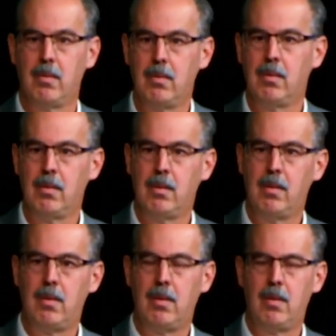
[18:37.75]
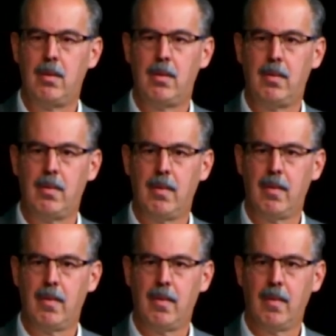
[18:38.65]

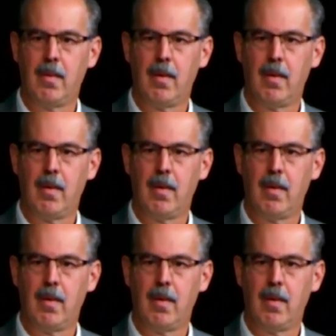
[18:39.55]
Nothing is said.